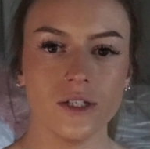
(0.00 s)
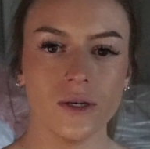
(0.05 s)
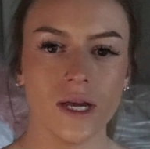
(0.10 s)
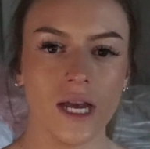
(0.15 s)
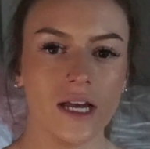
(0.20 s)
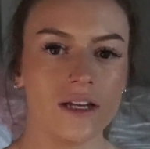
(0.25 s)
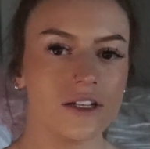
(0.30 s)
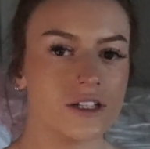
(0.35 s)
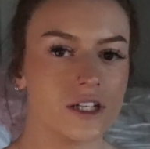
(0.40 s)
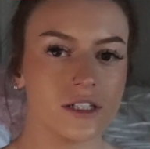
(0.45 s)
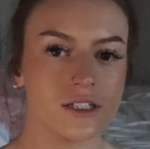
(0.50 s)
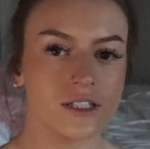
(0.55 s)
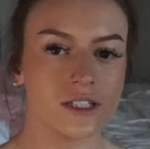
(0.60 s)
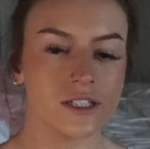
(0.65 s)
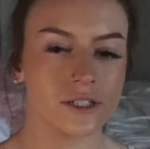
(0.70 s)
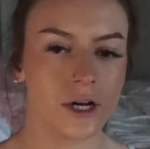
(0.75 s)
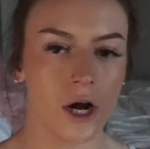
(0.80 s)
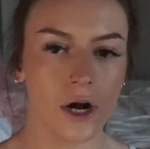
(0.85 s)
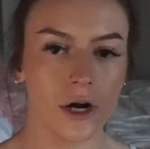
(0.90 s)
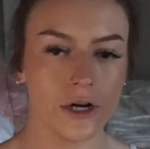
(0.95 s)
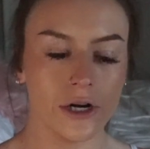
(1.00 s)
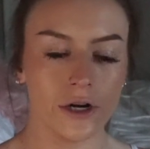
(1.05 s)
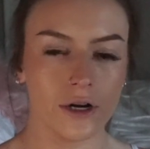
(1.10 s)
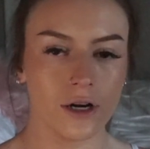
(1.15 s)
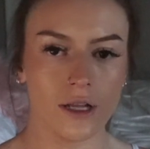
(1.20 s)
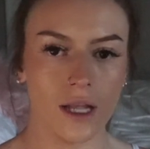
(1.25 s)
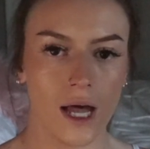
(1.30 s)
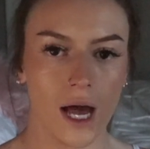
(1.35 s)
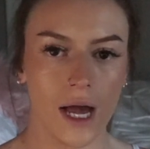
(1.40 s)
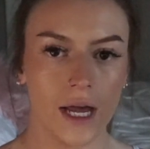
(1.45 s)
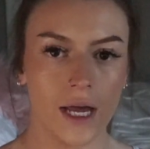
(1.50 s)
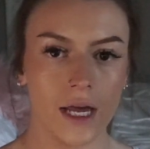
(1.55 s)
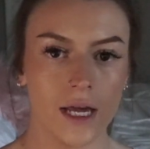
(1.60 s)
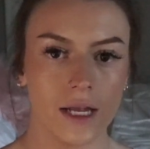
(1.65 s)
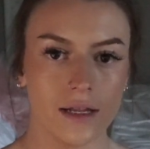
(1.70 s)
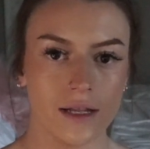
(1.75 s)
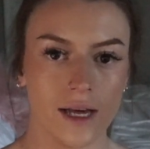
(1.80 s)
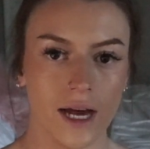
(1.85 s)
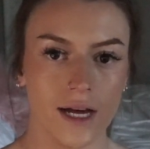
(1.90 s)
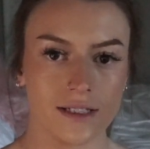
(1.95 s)
you can't just start your
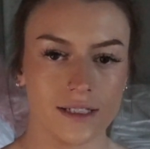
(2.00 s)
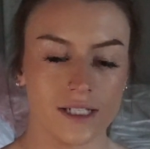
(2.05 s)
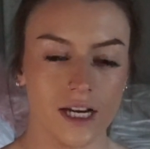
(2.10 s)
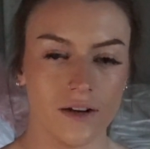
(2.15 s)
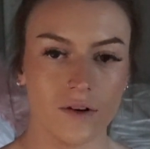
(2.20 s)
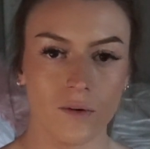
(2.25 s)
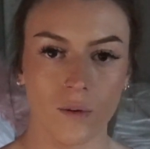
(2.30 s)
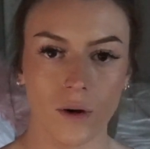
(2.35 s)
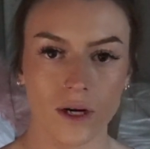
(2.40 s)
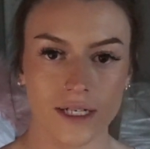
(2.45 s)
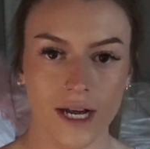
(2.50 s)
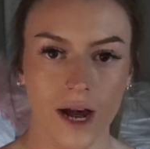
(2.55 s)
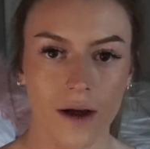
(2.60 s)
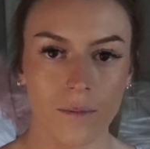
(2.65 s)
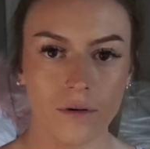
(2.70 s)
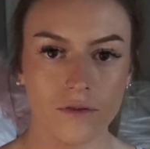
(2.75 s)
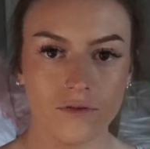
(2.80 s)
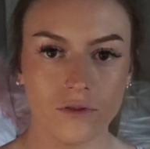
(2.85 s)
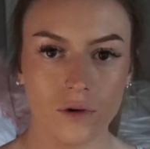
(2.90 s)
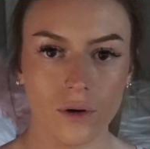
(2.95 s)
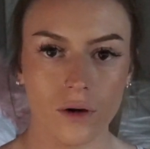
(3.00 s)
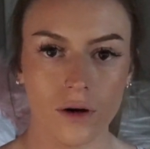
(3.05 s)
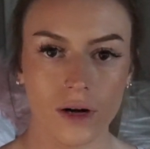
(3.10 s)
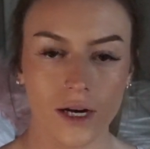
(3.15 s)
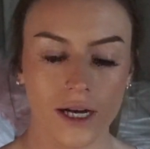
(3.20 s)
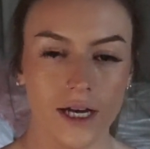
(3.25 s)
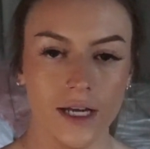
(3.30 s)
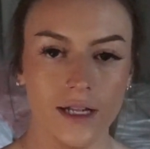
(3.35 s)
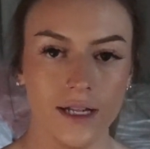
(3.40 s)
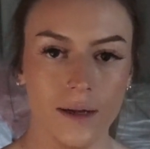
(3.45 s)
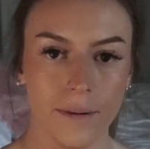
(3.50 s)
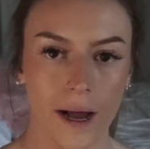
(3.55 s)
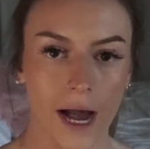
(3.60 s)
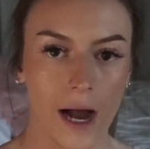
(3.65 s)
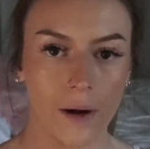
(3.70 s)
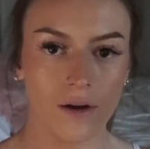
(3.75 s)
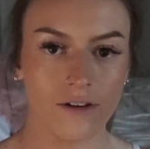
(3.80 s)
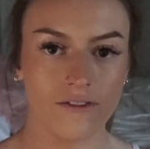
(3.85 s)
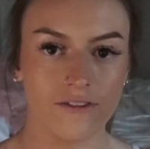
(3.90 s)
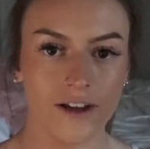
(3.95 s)
client that's never worked out before in the
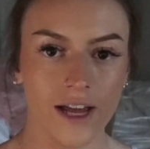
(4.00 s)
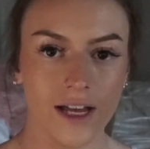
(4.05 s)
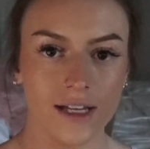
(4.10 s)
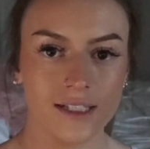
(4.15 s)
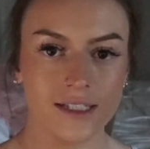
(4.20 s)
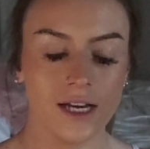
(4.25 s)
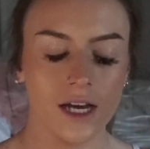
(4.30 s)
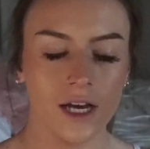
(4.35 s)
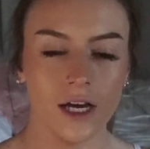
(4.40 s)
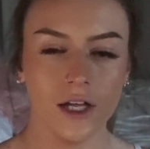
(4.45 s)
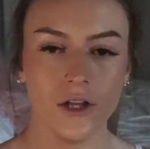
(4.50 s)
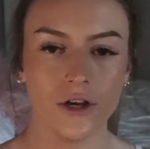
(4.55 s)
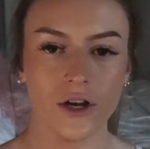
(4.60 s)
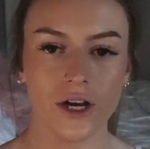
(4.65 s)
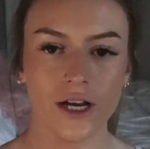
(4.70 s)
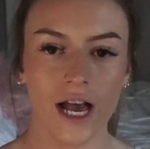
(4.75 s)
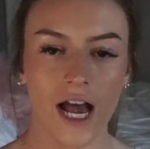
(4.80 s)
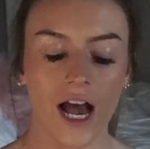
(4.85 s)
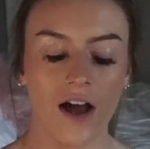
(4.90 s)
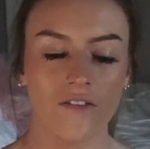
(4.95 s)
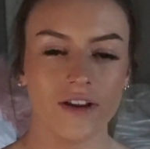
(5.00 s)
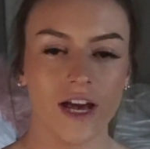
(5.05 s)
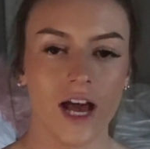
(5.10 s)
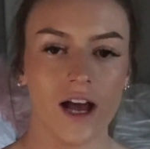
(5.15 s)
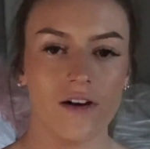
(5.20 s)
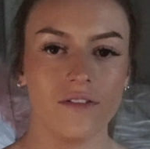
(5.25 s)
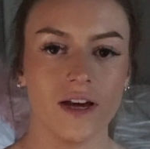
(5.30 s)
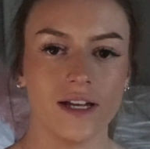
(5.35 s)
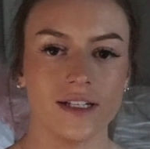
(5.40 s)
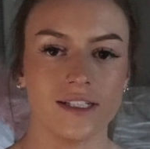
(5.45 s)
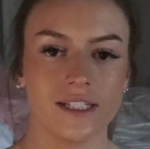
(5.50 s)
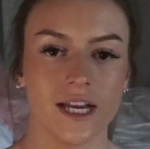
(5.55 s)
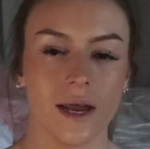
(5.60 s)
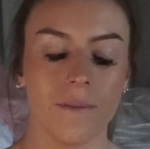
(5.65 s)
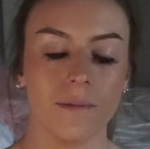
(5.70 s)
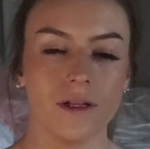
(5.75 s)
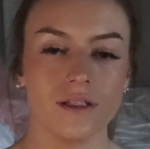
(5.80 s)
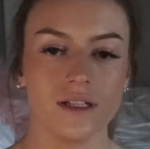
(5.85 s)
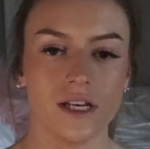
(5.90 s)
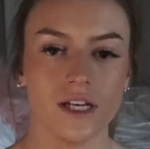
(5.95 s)
power phase. They're going to have that
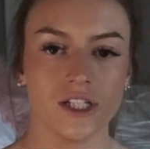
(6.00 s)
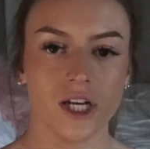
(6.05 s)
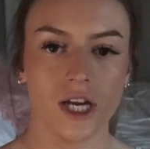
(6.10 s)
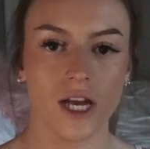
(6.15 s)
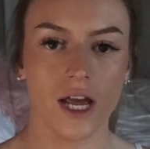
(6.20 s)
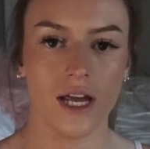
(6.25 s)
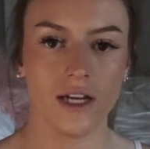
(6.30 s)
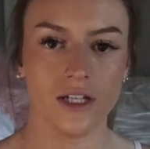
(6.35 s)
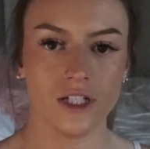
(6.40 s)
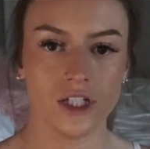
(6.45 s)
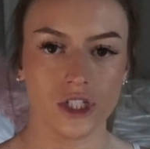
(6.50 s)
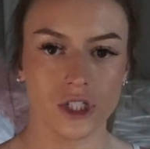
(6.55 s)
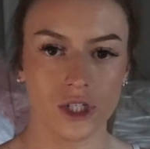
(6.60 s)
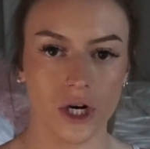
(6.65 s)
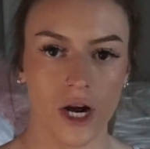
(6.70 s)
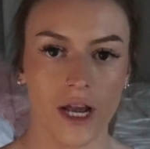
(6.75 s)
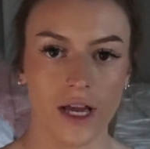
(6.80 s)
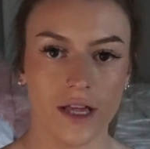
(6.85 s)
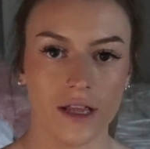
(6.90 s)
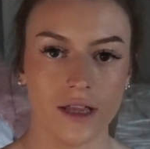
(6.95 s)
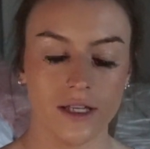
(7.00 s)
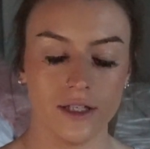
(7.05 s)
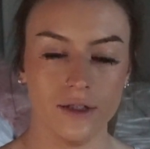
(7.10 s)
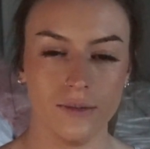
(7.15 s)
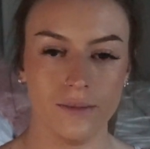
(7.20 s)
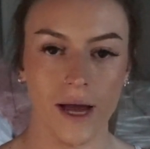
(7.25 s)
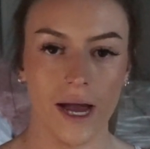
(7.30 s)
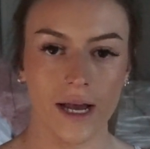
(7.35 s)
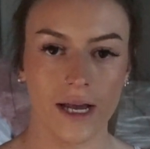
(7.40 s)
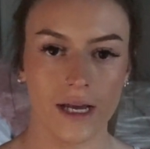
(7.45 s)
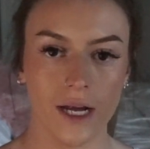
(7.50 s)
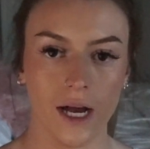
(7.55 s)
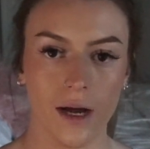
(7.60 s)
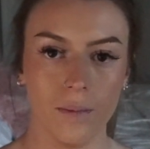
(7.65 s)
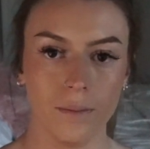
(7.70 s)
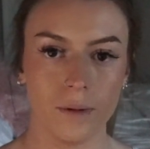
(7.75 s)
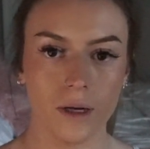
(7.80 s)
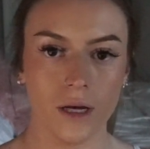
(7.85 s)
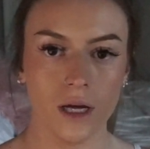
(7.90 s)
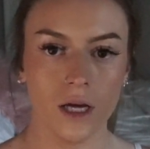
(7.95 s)
stabilization and strength to back it
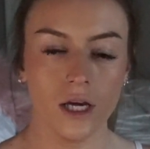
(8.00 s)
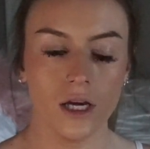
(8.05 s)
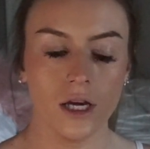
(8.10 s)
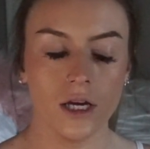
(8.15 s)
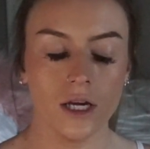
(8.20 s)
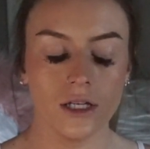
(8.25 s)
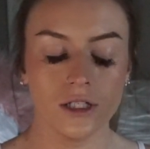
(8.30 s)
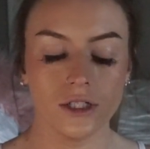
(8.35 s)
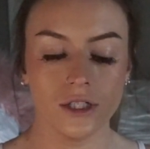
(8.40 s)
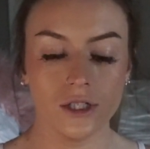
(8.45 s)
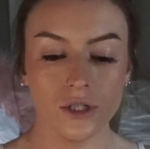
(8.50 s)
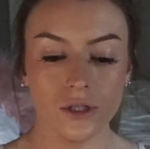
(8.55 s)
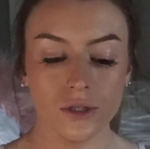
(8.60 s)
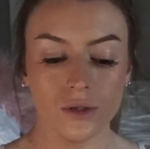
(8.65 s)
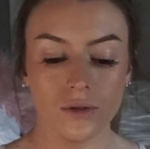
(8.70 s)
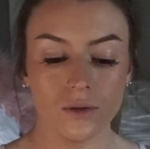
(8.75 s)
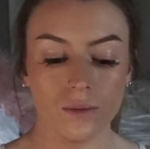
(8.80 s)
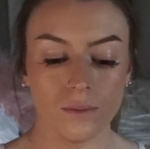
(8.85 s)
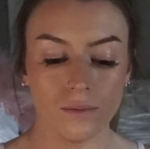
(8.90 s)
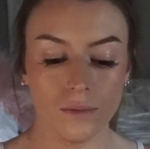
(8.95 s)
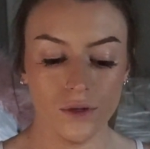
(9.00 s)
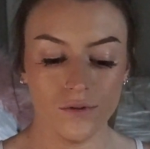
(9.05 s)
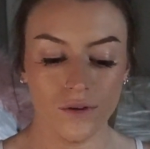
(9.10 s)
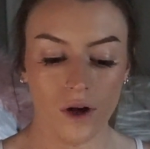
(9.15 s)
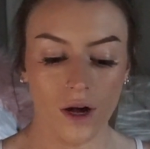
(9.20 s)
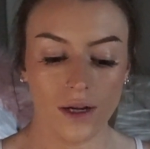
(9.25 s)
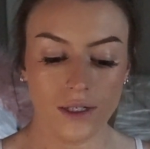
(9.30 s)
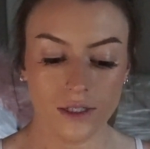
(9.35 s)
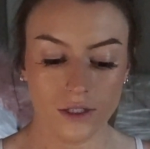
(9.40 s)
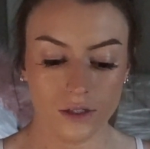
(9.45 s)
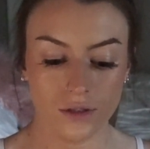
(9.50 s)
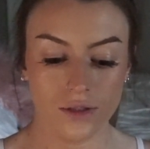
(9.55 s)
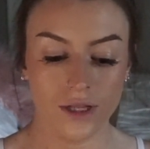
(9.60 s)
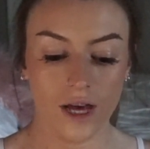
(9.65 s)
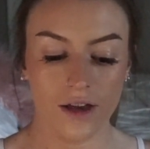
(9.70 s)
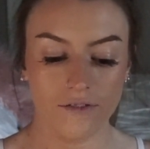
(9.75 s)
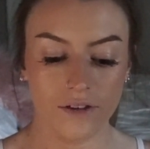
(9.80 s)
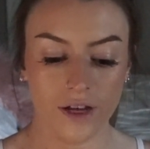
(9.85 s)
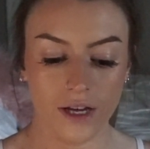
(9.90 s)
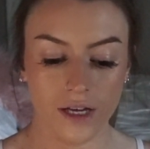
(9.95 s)
up to move on to
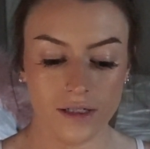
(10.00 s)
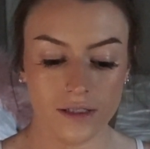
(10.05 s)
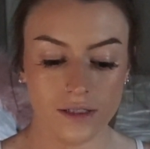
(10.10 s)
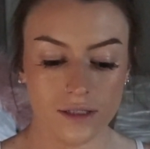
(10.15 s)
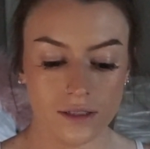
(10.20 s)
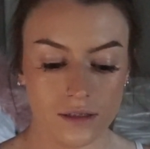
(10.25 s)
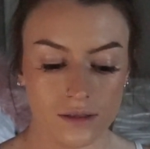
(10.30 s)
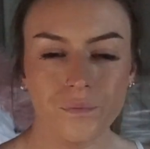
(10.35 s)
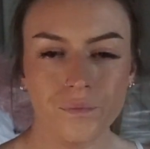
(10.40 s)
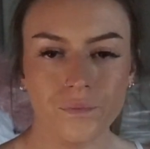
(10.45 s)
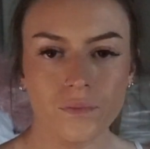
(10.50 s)
that phase.